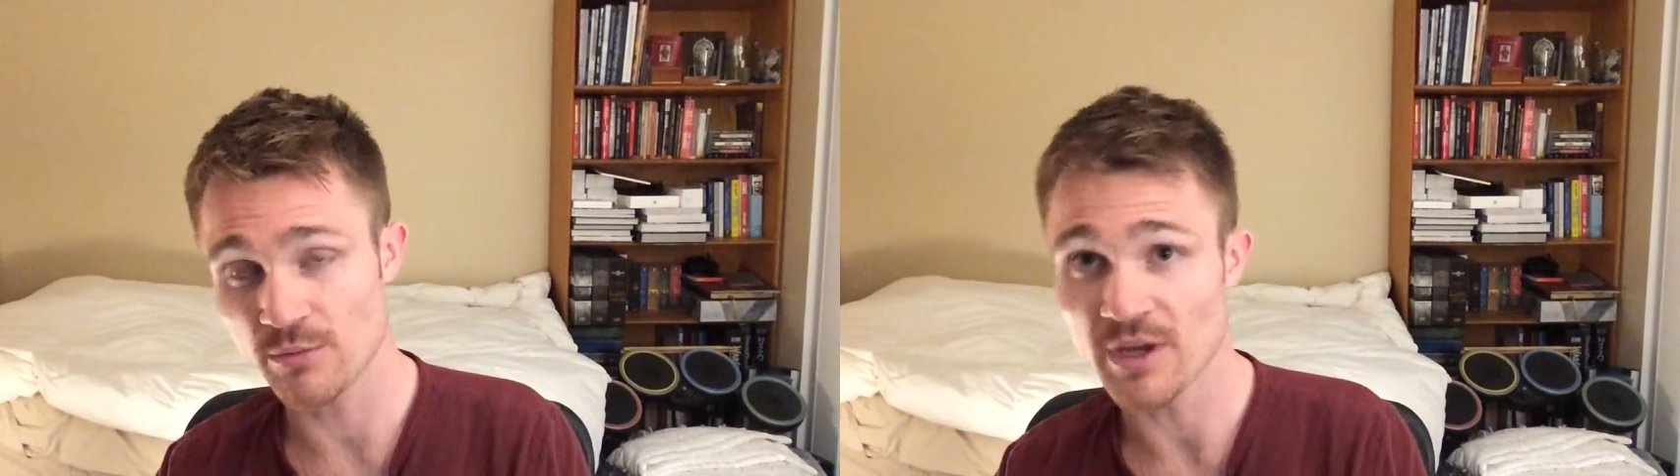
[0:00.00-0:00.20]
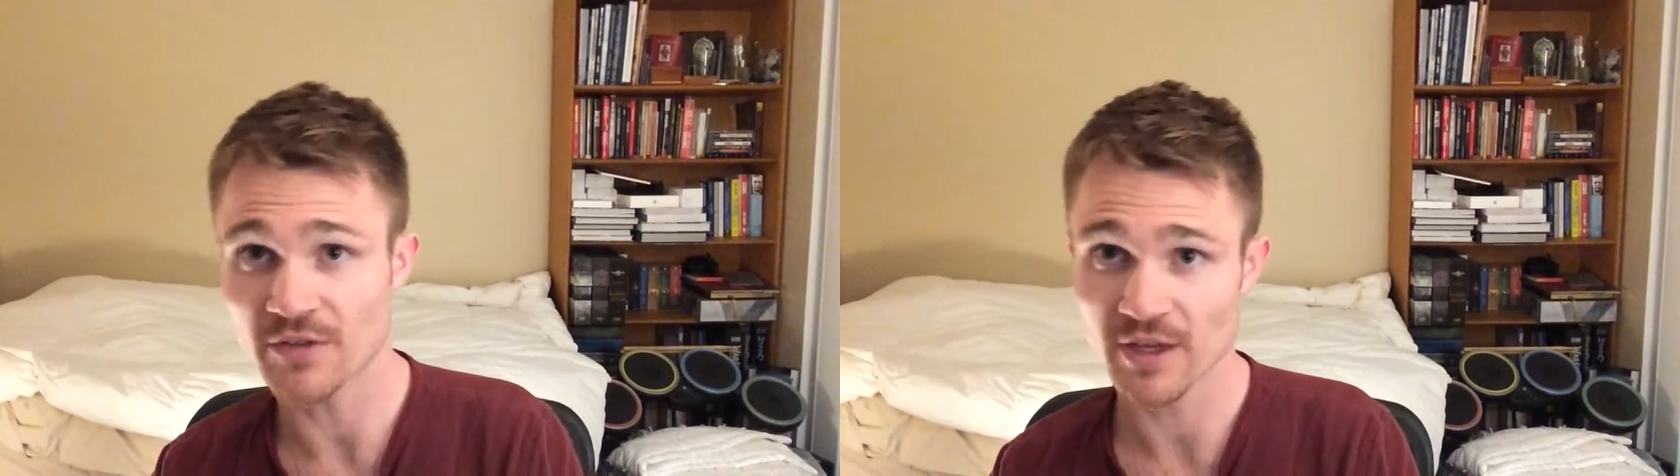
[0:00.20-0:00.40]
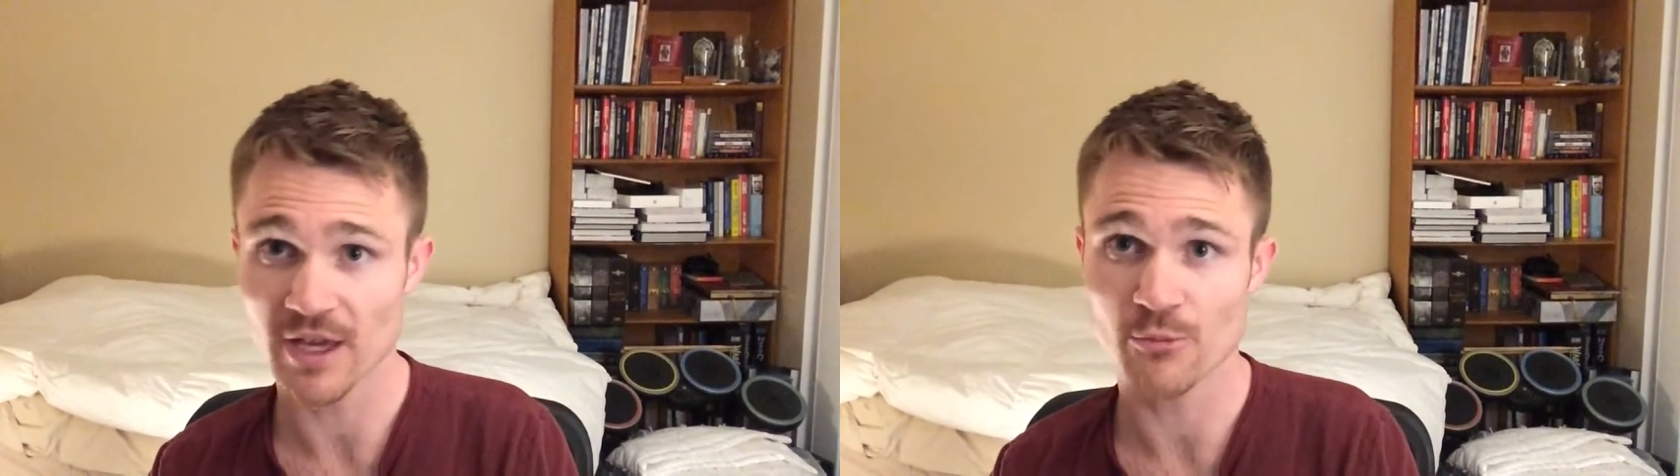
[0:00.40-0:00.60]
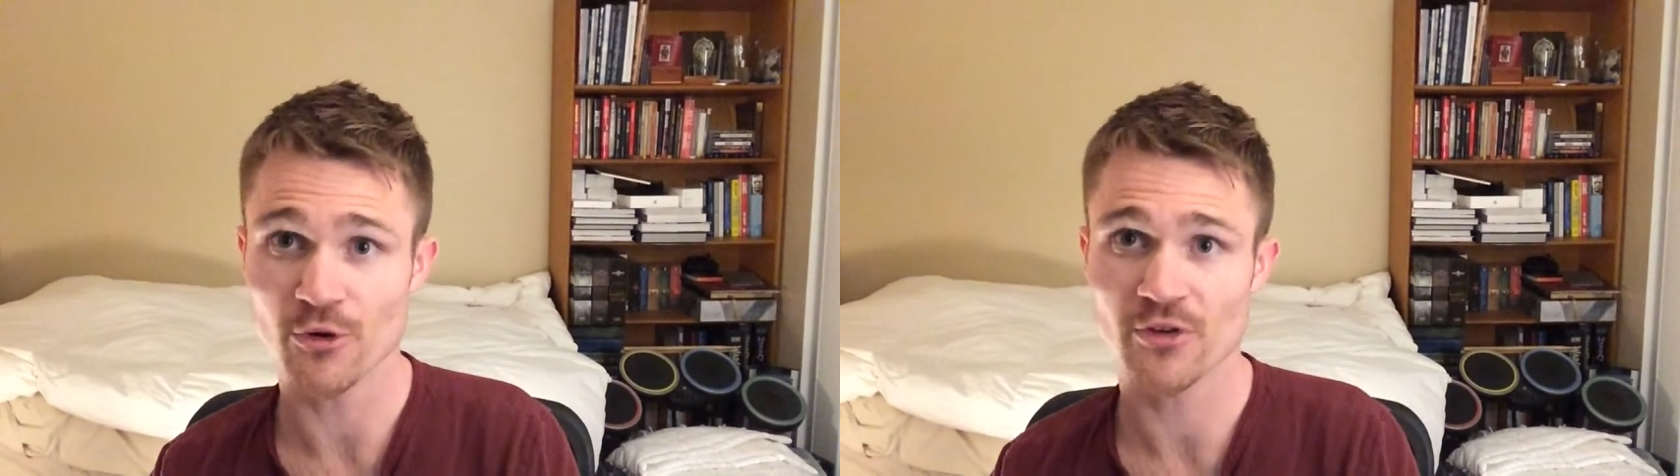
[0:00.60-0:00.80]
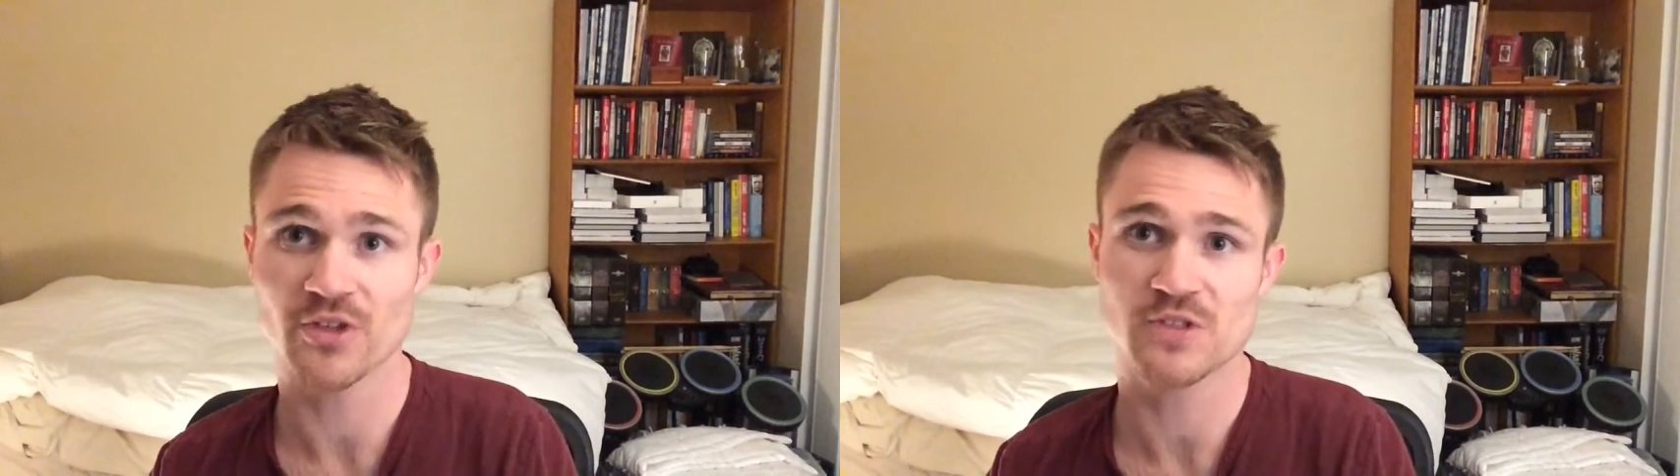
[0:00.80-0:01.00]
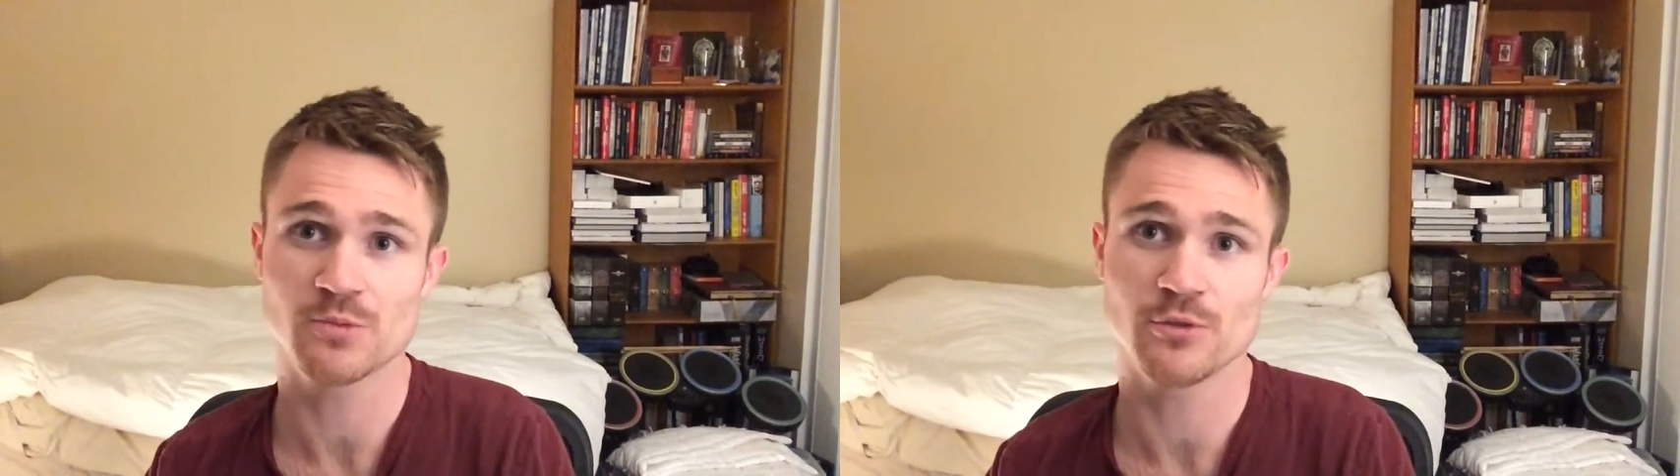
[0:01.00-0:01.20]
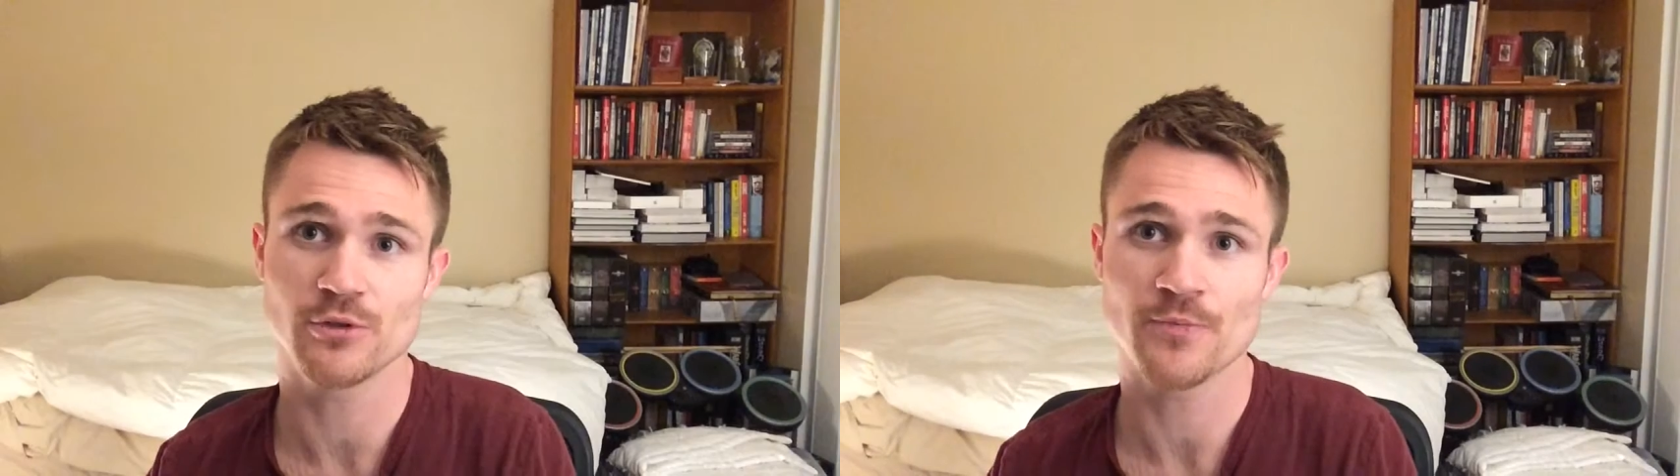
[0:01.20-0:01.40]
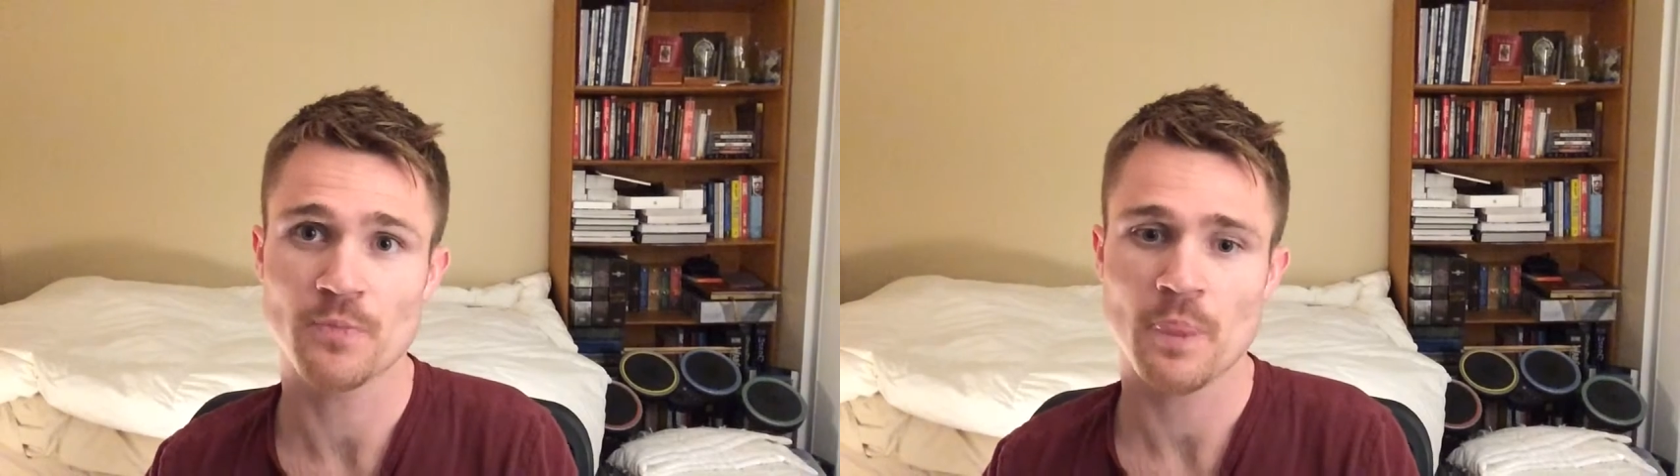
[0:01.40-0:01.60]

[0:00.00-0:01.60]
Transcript: make the game more accessible